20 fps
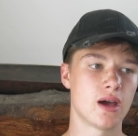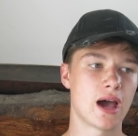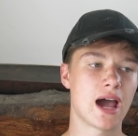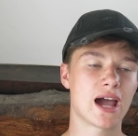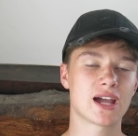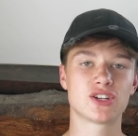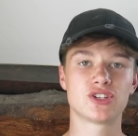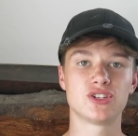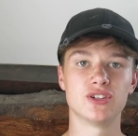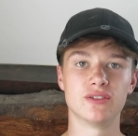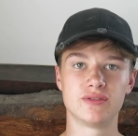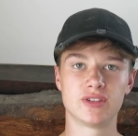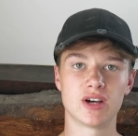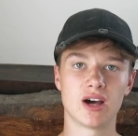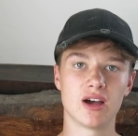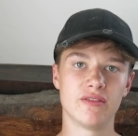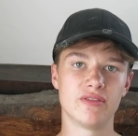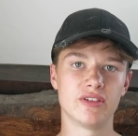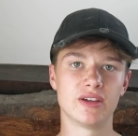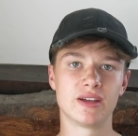action of
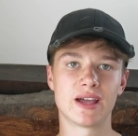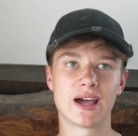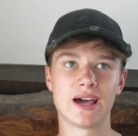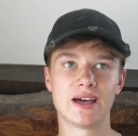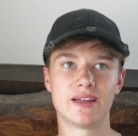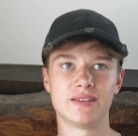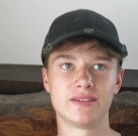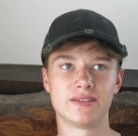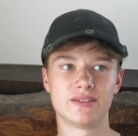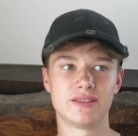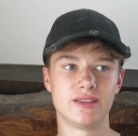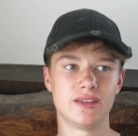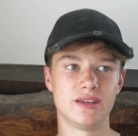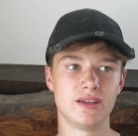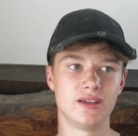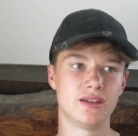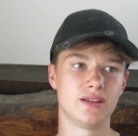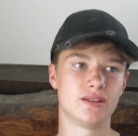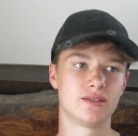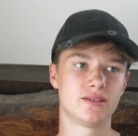diving and
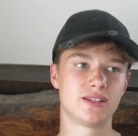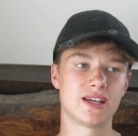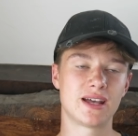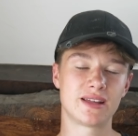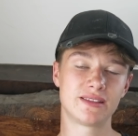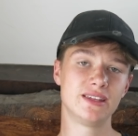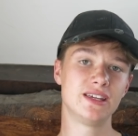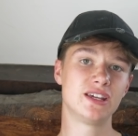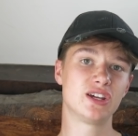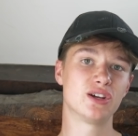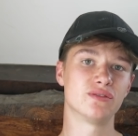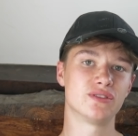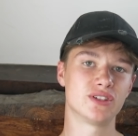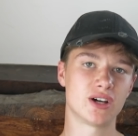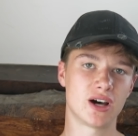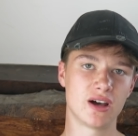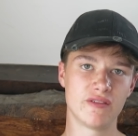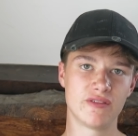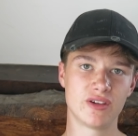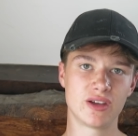the technique of
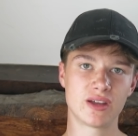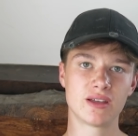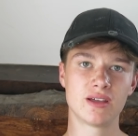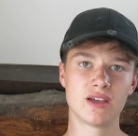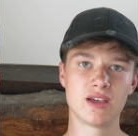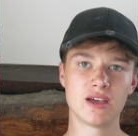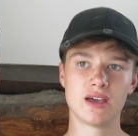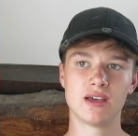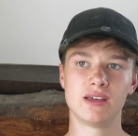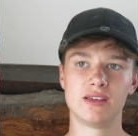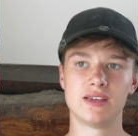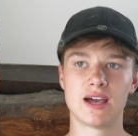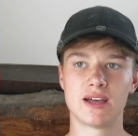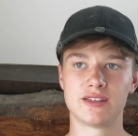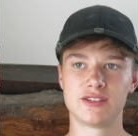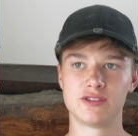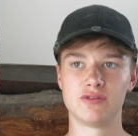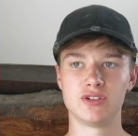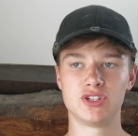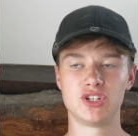diving,
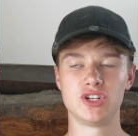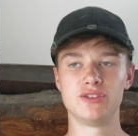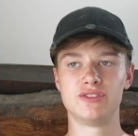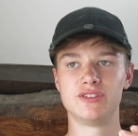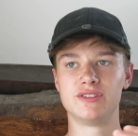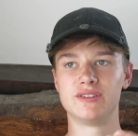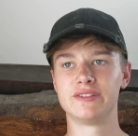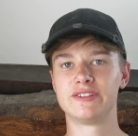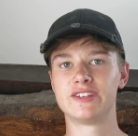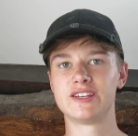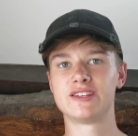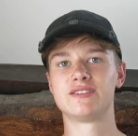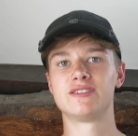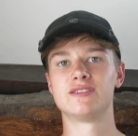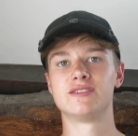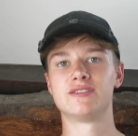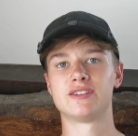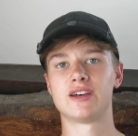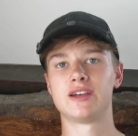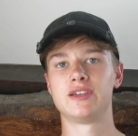yet it reduces the
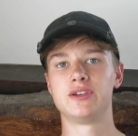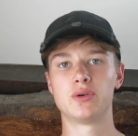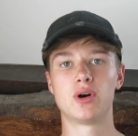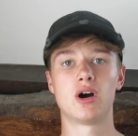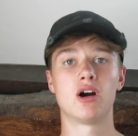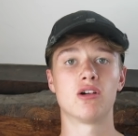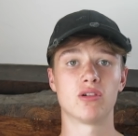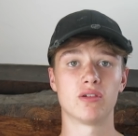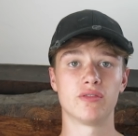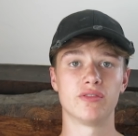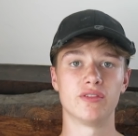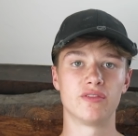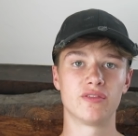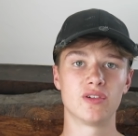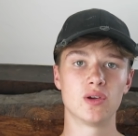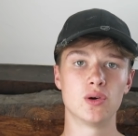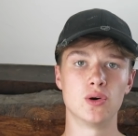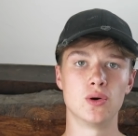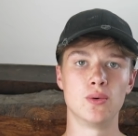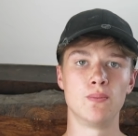distance that you are off the
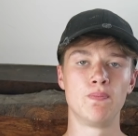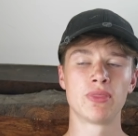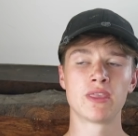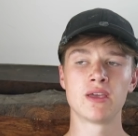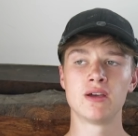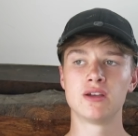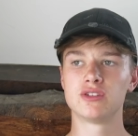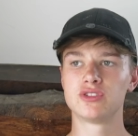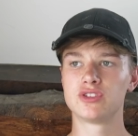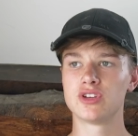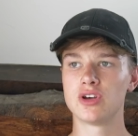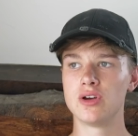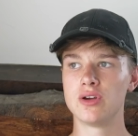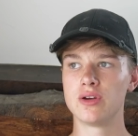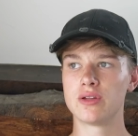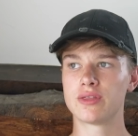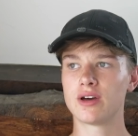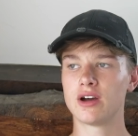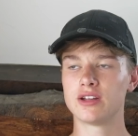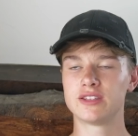floor.
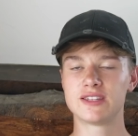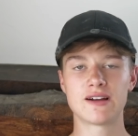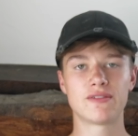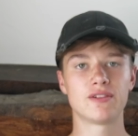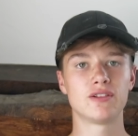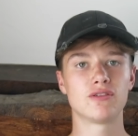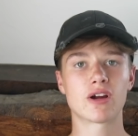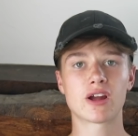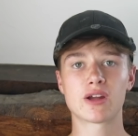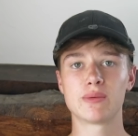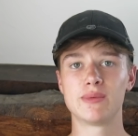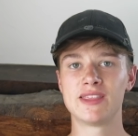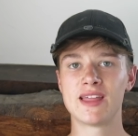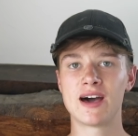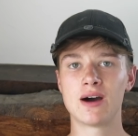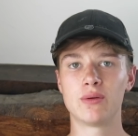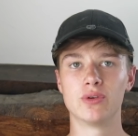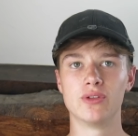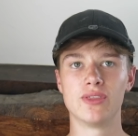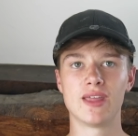So I definitely recommend
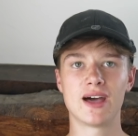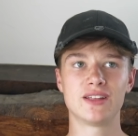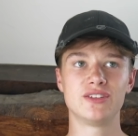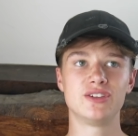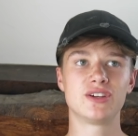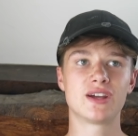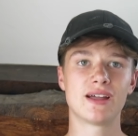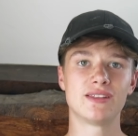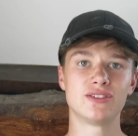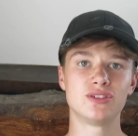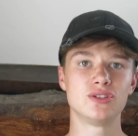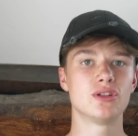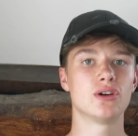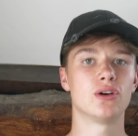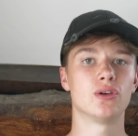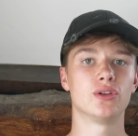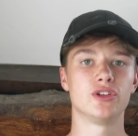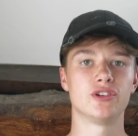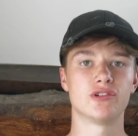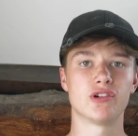that one, and you can do
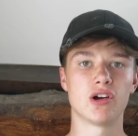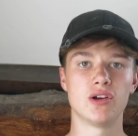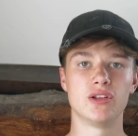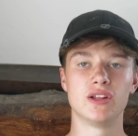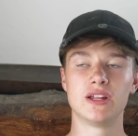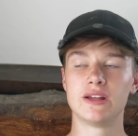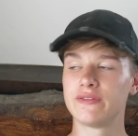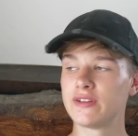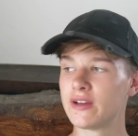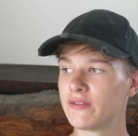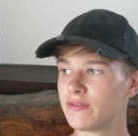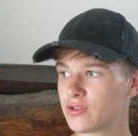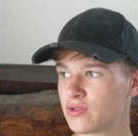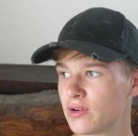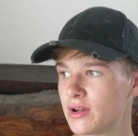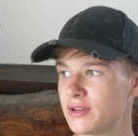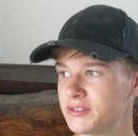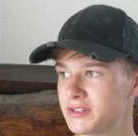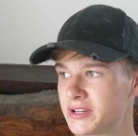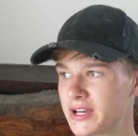that on your own. If you have a
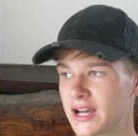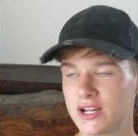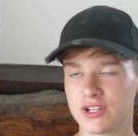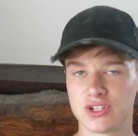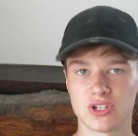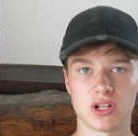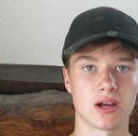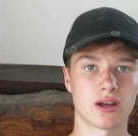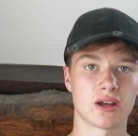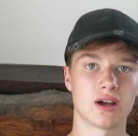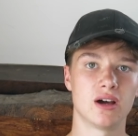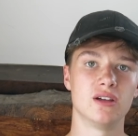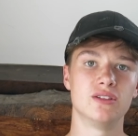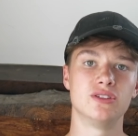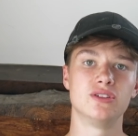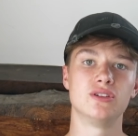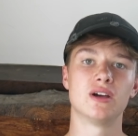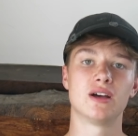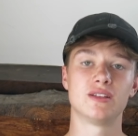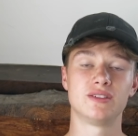crazy catch like I
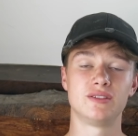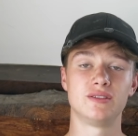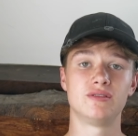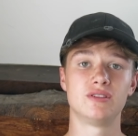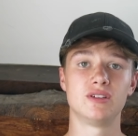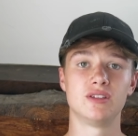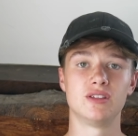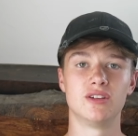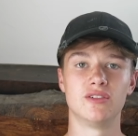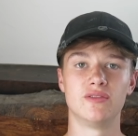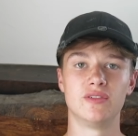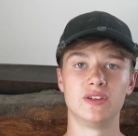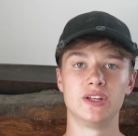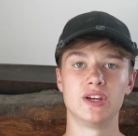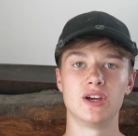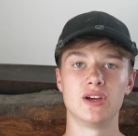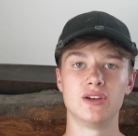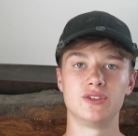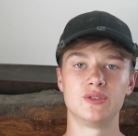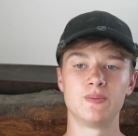do, as you've seen in the
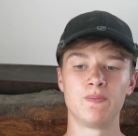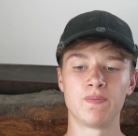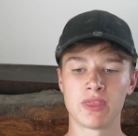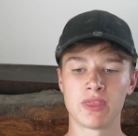videos,